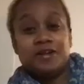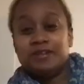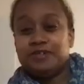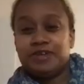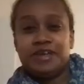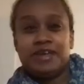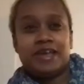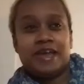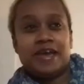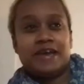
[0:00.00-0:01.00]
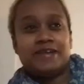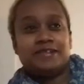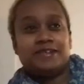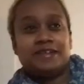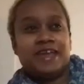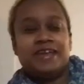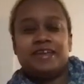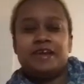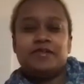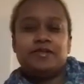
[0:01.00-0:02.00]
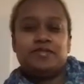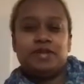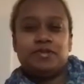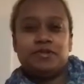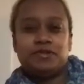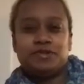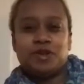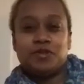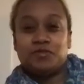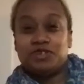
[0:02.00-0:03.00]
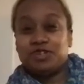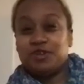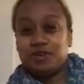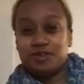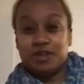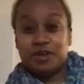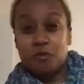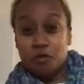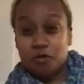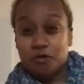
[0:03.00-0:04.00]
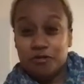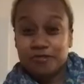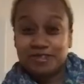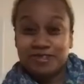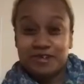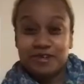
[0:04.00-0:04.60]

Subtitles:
looking at like hanging out in people's. She calls it like water holes.